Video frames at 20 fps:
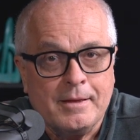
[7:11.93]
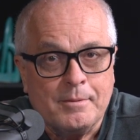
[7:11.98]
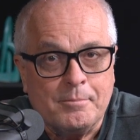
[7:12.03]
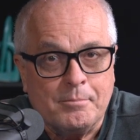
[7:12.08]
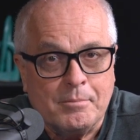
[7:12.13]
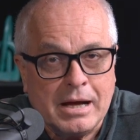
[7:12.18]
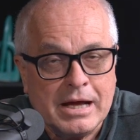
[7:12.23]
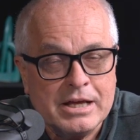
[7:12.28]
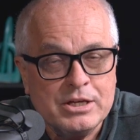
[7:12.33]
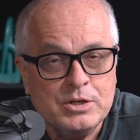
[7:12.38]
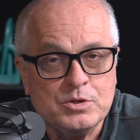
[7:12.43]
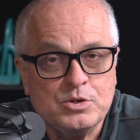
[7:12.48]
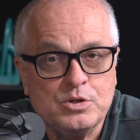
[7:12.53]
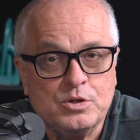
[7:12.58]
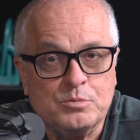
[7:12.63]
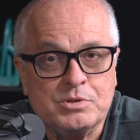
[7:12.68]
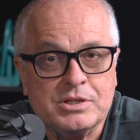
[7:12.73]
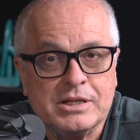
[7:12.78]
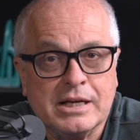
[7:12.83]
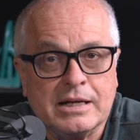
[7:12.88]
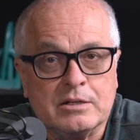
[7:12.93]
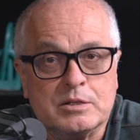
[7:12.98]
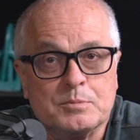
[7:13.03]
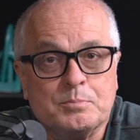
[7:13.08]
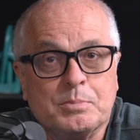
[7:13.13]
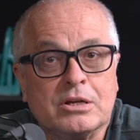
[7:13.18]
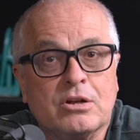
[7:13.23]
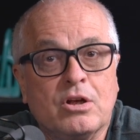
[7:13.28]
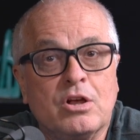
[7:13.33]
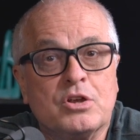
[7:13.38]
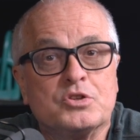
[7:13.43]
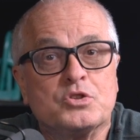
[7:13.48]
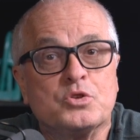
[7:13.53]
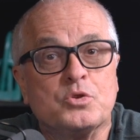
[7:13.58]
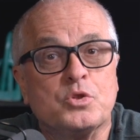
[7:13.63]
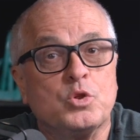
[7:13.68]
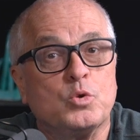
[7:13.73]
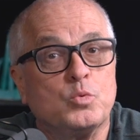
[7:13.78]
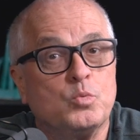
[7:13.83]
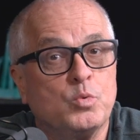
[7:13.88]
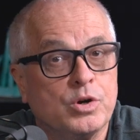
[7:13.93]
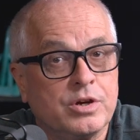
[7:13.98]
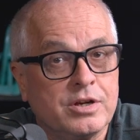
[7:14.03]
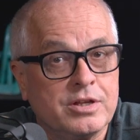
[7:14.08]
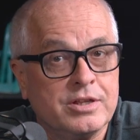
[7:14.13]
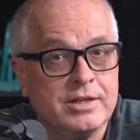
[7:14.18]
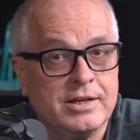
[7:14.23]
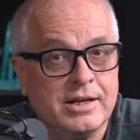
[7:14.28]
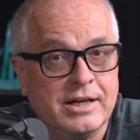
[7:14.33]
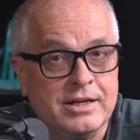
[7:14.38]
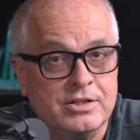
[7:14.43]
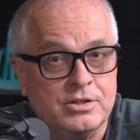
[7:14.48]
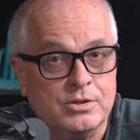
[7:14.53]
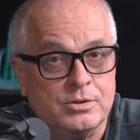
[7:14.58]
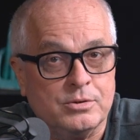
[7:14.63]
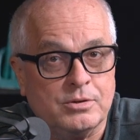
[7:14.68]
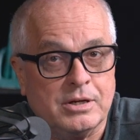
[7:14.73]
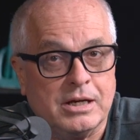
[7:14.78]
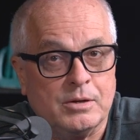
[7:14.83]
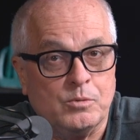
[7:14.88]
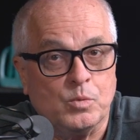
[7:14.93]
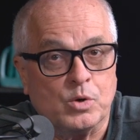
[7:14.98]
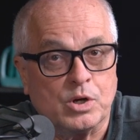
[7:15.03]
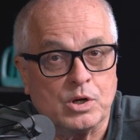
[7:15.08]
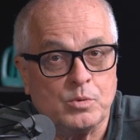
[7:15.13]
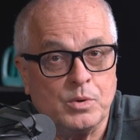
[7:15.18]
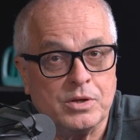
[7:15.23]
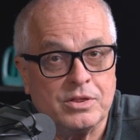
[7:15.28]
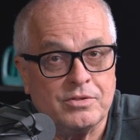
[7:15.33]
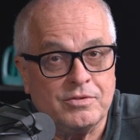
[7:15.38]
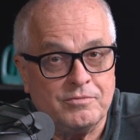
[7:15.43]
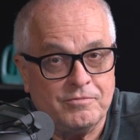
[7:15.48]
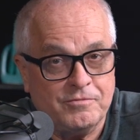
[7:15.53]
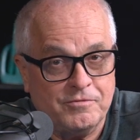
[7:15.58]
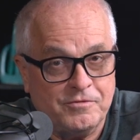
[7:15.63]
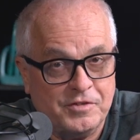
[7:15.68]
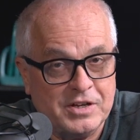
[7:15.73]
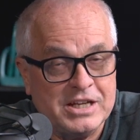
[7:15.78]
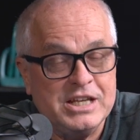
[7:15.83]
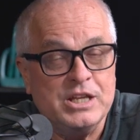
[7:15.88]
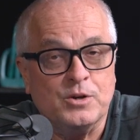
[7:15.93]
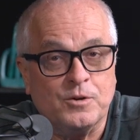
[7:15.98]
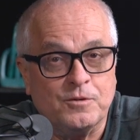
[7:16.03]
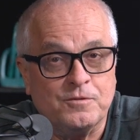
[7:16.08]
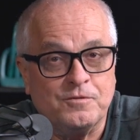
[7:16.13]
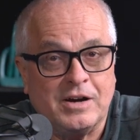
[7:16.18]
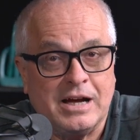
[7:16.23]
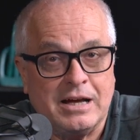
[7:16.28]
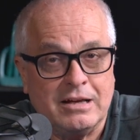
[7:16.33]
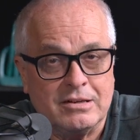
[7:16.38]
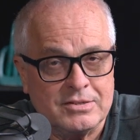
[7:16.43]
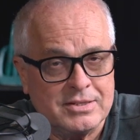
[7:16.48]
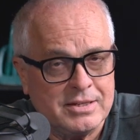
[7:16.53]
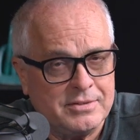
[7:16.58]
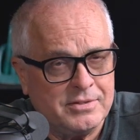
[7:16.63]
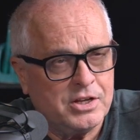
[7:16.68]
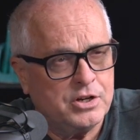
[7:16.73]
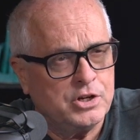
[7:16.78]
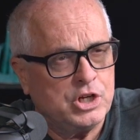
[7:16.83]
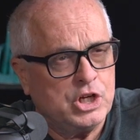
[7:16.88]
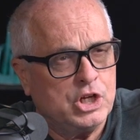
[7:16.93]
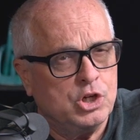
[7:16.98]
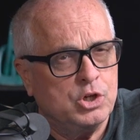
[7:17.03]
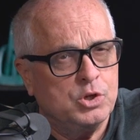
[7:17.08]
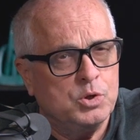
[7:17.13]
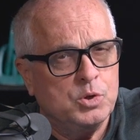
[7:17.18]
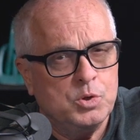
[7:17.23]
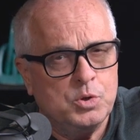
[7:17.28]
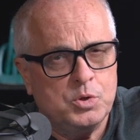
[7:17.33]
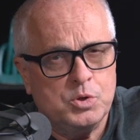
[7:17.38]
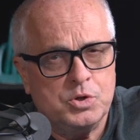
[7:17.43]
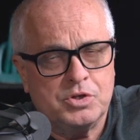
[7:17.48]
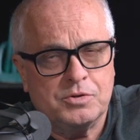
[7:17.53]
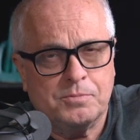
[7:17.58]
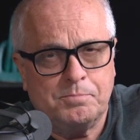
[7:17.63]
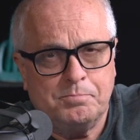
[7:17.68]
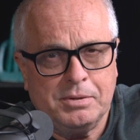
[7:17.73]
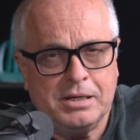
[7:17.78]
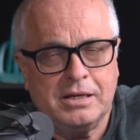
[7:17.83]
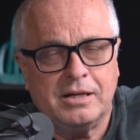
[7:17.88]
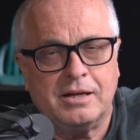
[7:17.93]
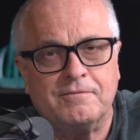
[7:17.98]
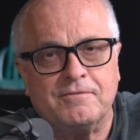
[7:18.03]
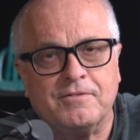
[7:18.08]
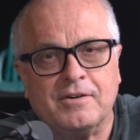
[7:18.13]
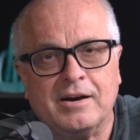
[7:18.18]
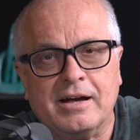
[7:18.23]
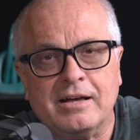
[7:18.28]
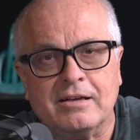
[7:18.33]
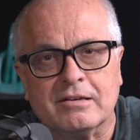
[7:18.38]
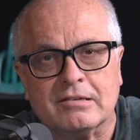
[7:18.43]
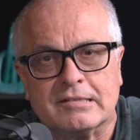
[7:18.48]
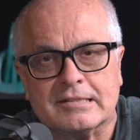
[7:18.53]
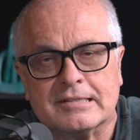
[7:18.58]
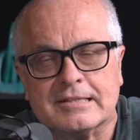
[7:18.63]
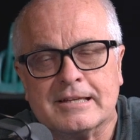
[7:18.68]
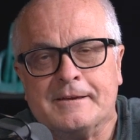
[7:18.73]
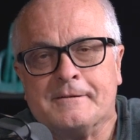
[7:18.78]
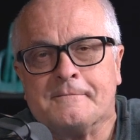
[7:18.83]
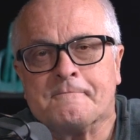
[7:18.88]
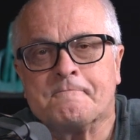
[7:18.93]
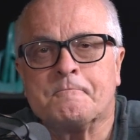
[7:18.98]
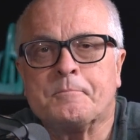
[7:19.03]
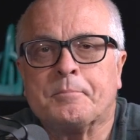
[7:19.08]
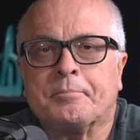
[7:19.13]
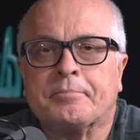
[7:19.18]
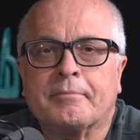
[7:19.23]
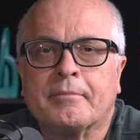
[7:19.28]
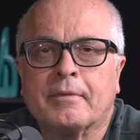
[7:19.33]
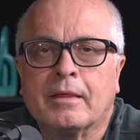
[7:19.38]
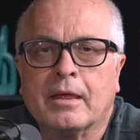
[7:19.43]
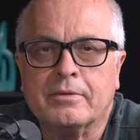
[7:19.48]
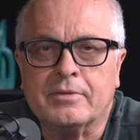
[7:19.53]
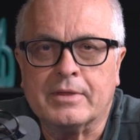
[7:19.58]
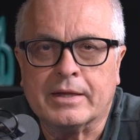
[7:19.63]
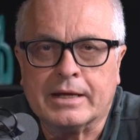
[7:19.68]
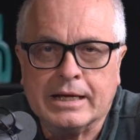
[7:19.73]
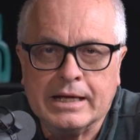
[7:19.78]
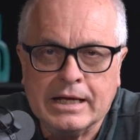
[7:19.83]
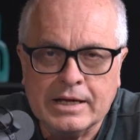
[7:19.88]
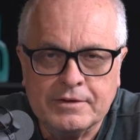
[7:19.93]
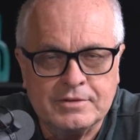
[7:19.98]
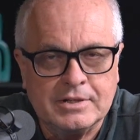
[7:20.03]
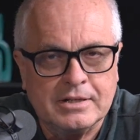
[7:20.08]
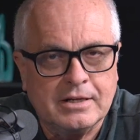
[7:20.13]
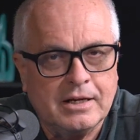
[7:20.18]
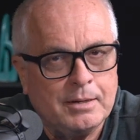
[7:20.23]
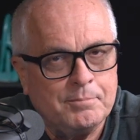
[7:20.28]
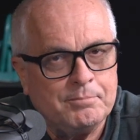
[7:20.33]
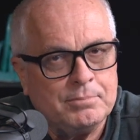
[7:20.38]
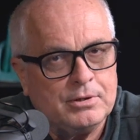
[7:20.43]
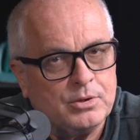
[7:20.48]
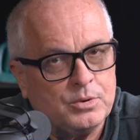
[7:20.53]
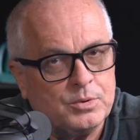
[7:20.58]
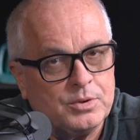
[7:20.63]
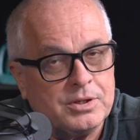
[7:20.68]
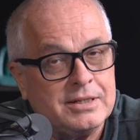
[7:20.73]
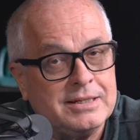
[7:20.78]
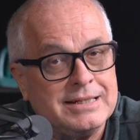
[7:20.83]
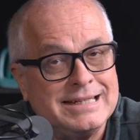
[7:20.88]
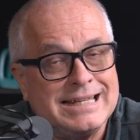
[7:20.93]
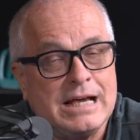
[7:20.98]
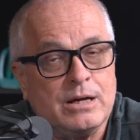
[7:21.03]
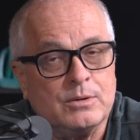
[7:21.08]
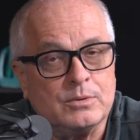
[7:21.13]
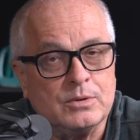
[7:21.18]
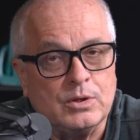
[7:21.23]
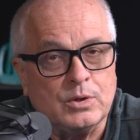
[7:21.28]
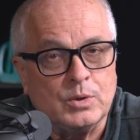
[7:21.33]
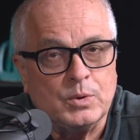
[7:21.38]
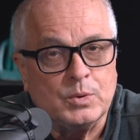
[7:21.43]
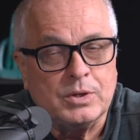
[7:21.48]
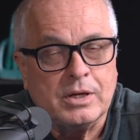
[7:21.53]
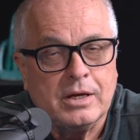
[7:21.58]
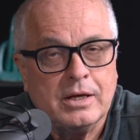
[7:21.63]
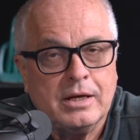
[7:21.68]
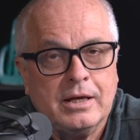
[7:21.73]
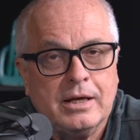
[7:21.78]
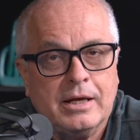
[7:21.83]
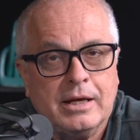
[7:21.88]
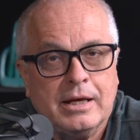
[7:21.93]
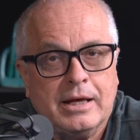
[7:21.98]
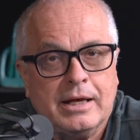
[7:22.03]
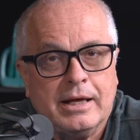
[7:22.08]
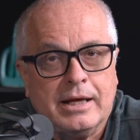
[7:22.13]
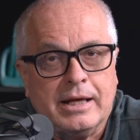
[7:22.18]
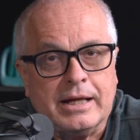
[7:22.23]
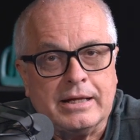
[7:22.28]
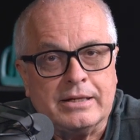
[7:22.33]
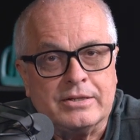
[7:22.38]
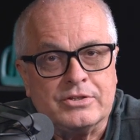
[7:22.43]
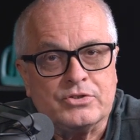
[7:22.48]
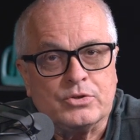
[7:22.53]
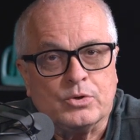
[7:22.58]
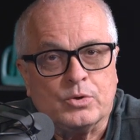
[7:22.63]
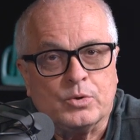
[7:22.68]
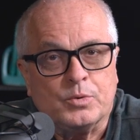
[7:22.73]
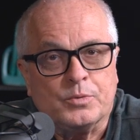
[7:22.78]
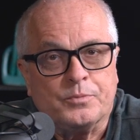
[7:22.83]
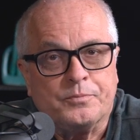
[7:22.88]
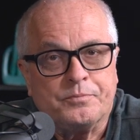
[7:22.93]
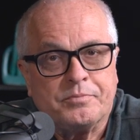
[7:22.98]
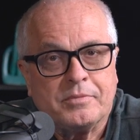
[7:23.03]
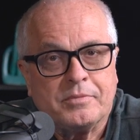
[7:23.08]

my YouTube channels, but also the work that I do. I work with video files, and they're huge, big files that I have to upload and download. And so